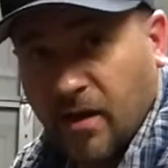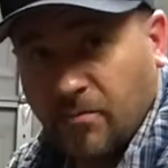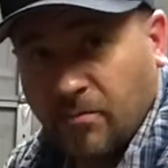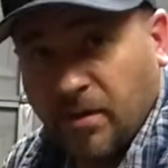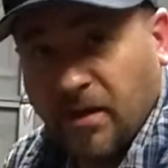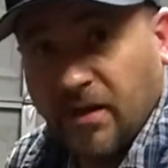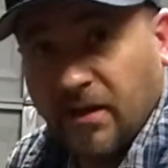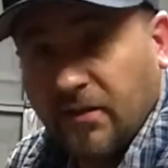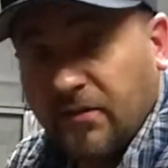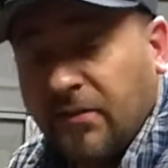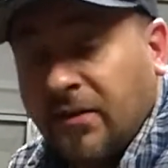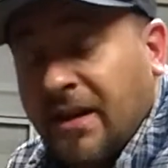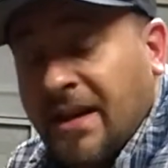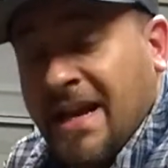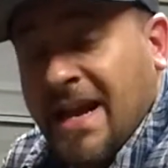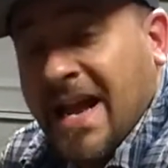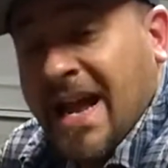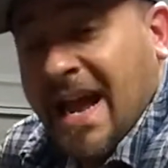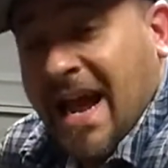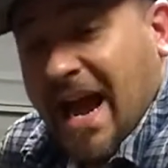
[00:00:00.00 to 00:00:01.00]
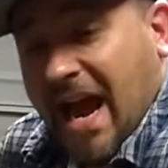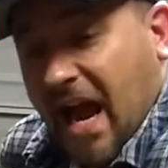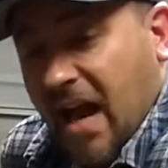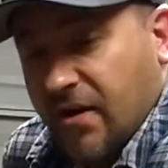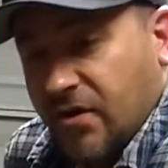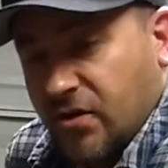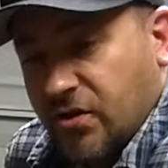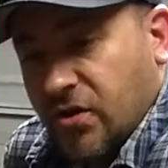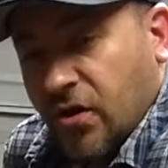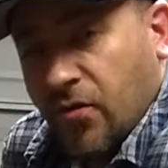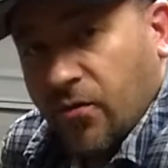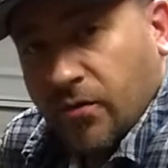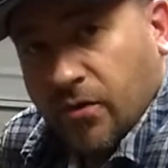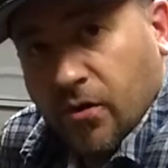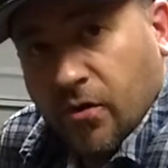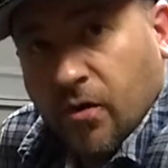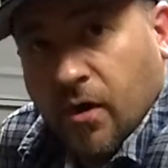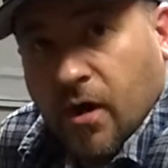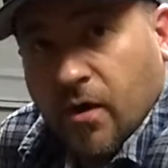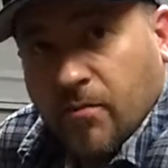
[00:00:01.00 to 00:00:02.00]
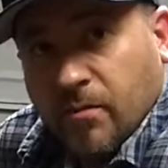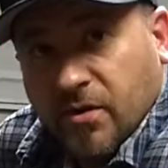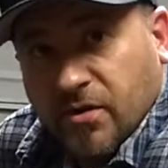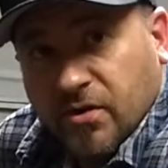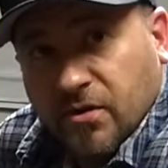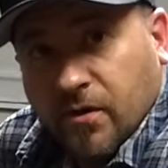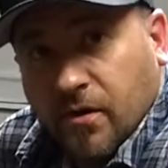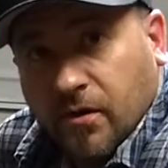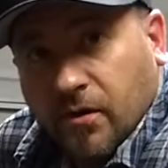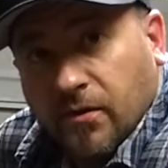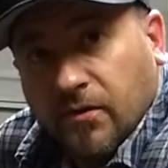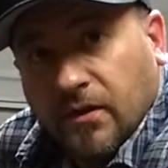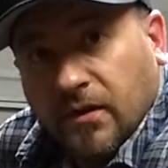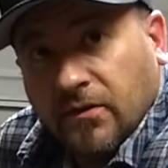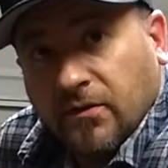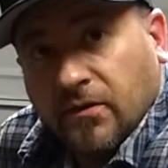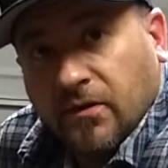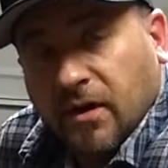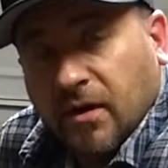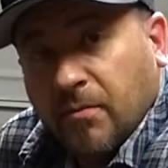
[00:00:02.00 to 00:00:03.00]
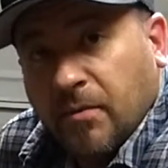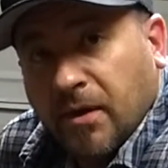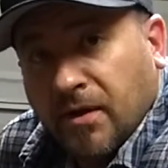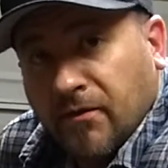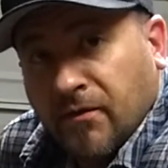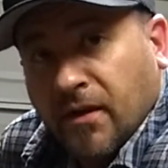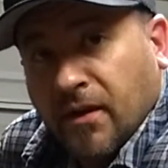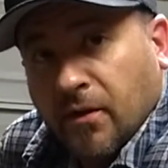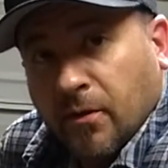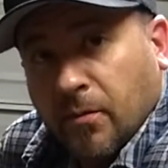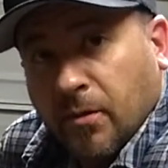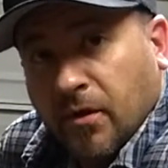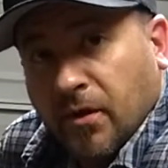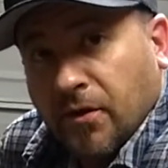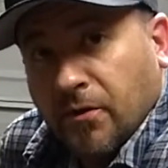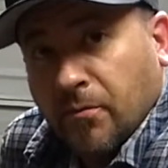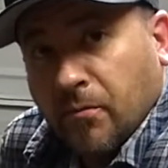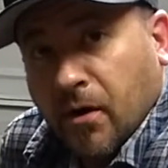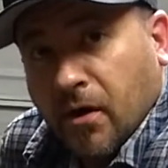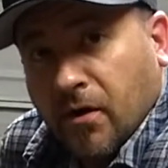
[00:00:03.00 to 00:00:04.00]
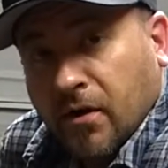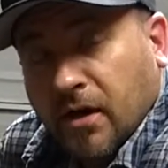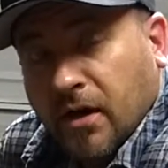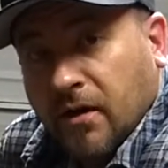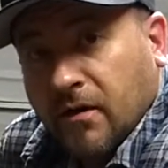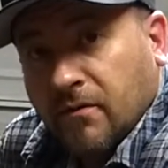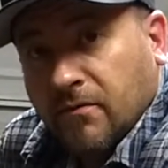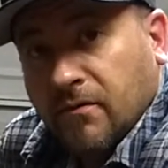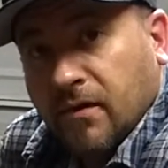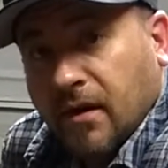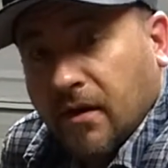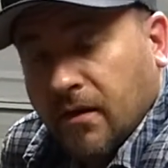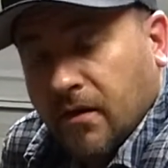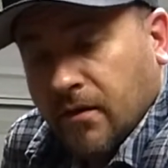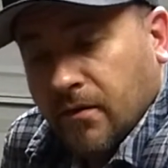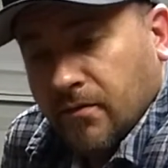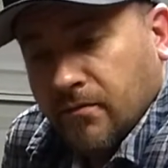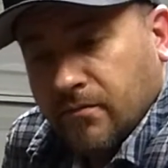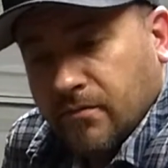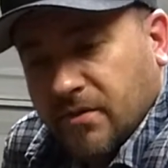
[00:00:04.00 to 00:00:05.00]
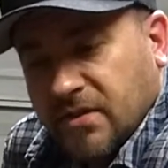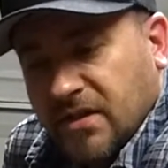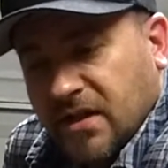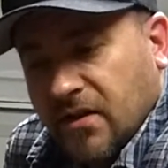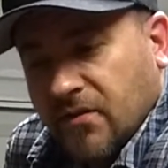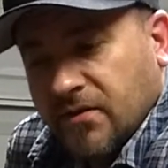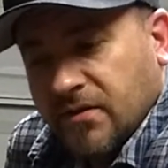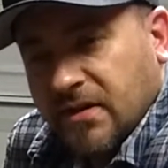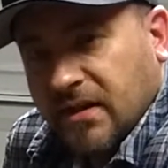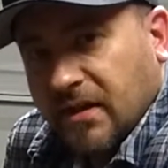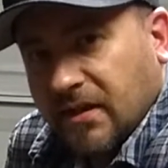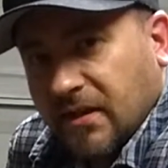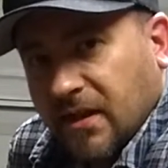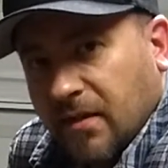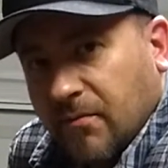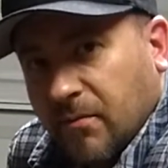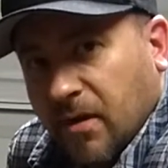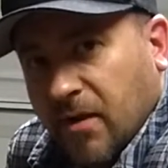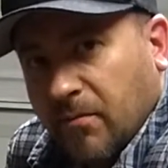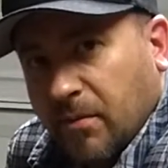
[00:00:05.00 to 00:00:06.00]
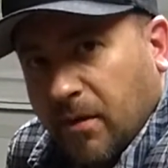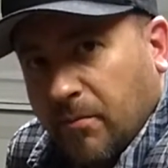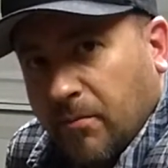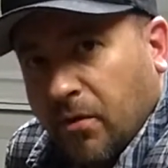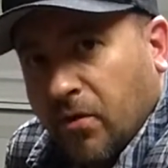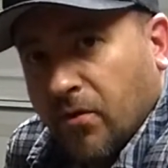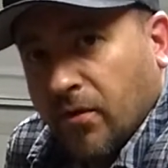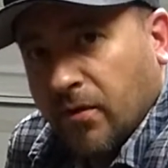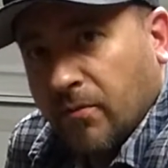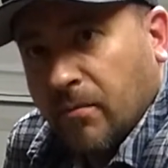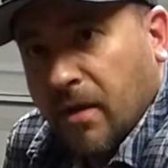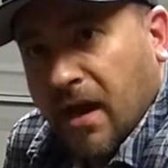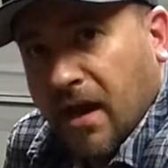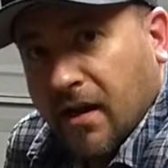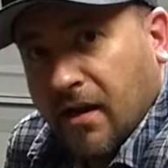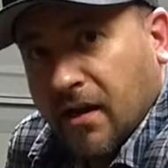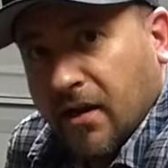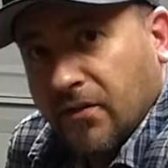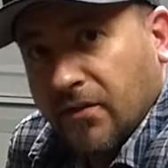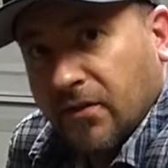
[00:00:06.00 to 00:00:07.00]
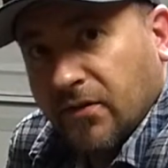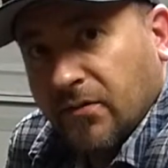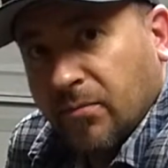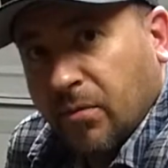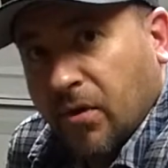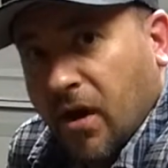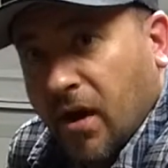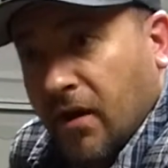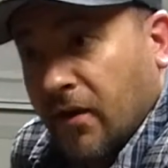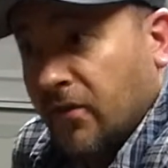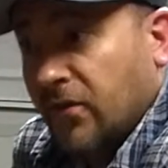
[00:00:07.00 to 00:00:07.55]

piece. I don't know how much longer these are going to be available on the market. Sounds like they might be pulling back on this product.